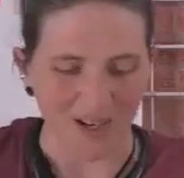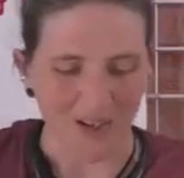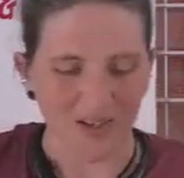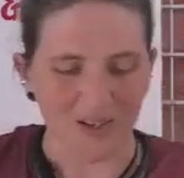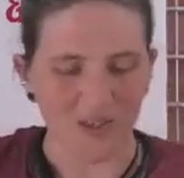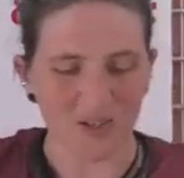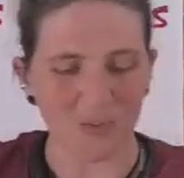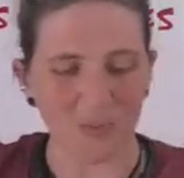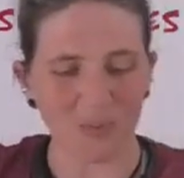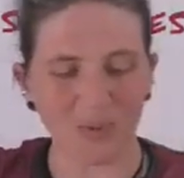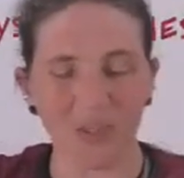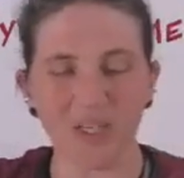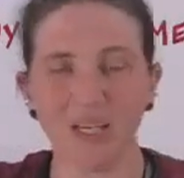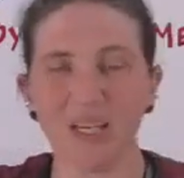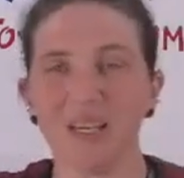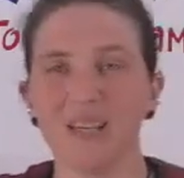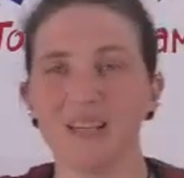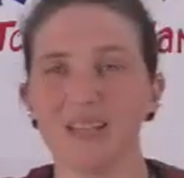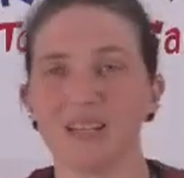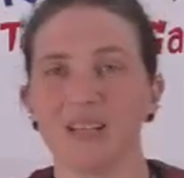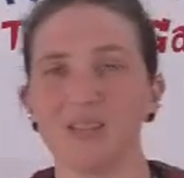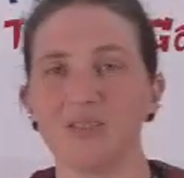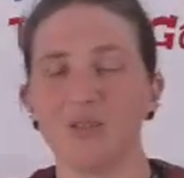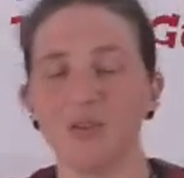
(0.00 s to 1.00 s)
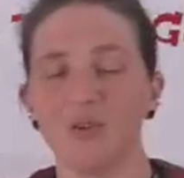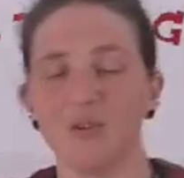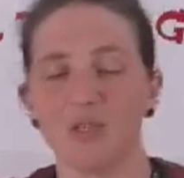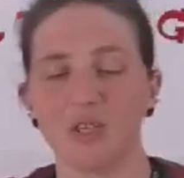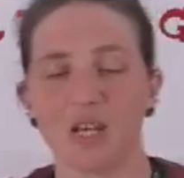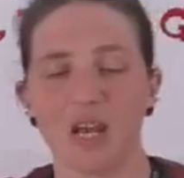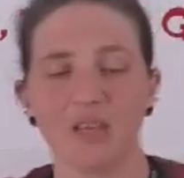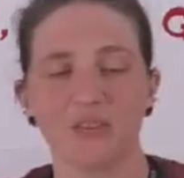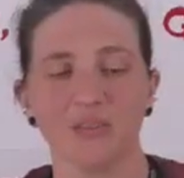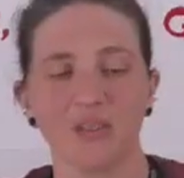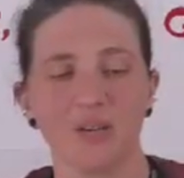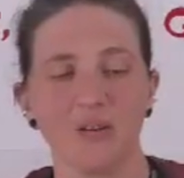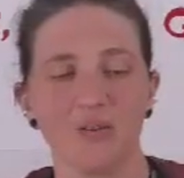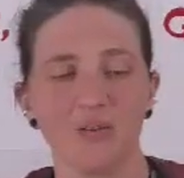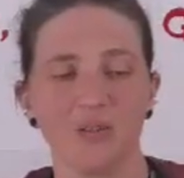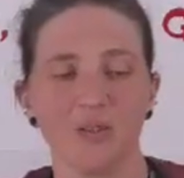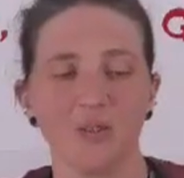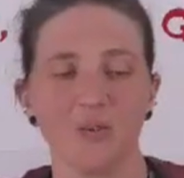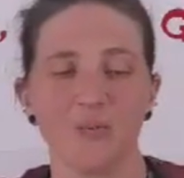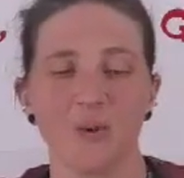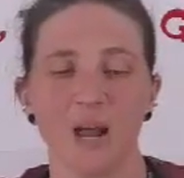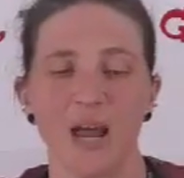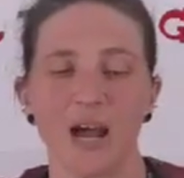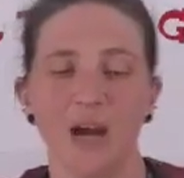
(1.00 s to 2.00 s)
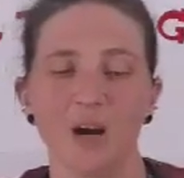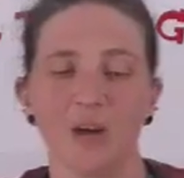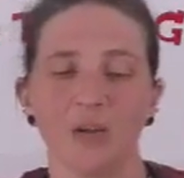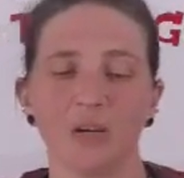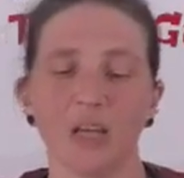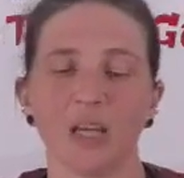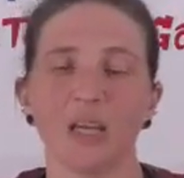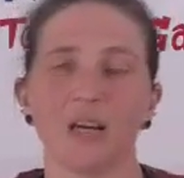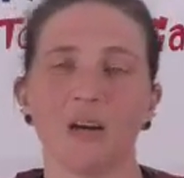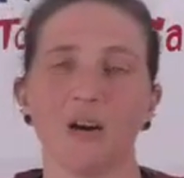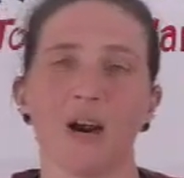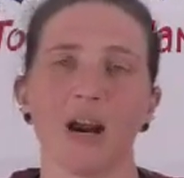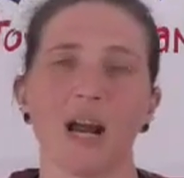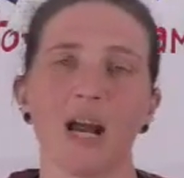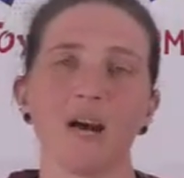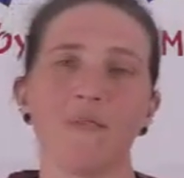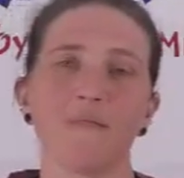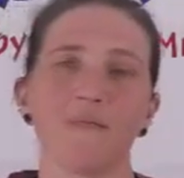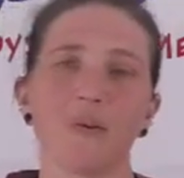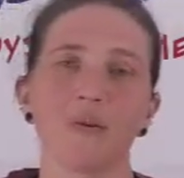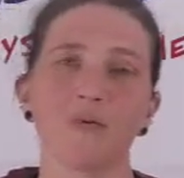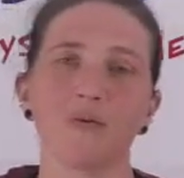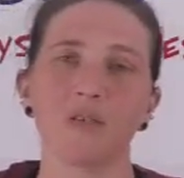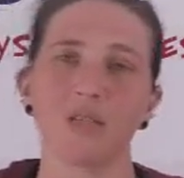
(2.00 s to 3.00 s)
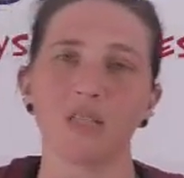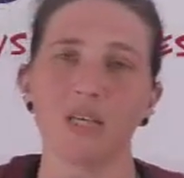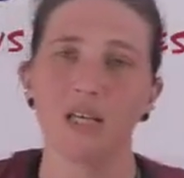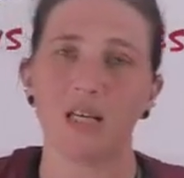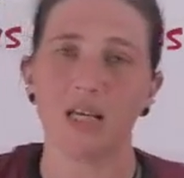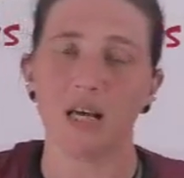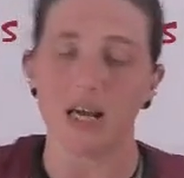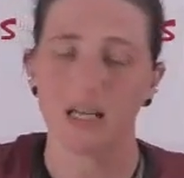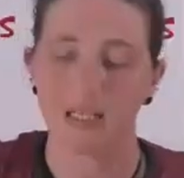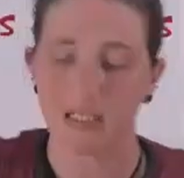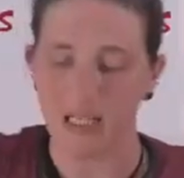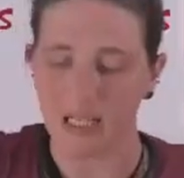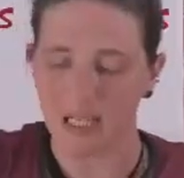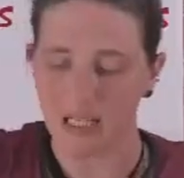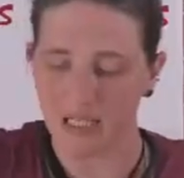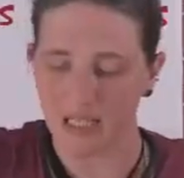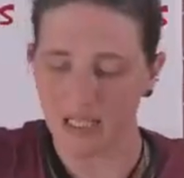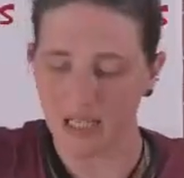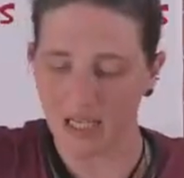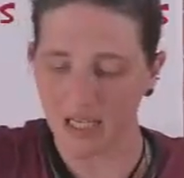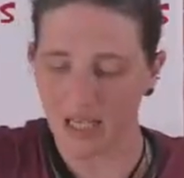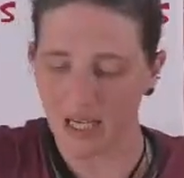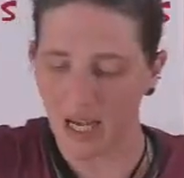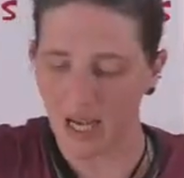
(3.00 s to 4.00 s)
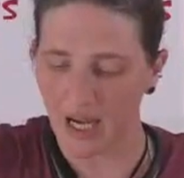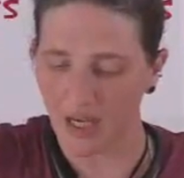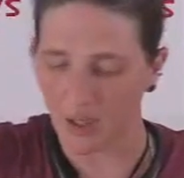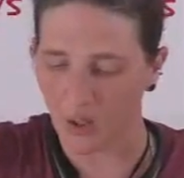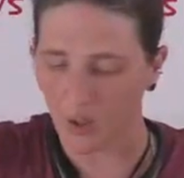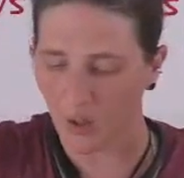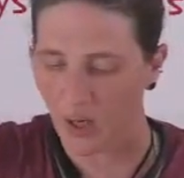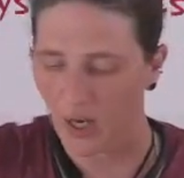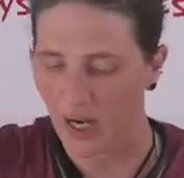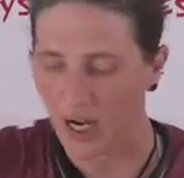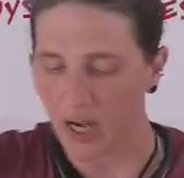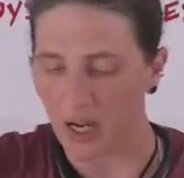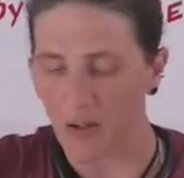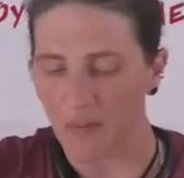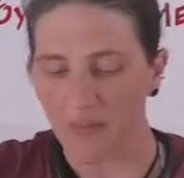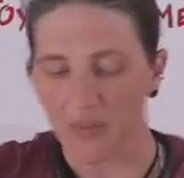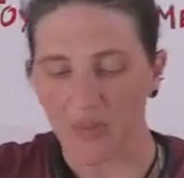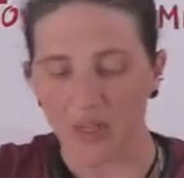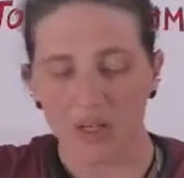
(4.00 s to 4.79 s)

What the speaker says: So please do check those 2 out in our FOC DC category.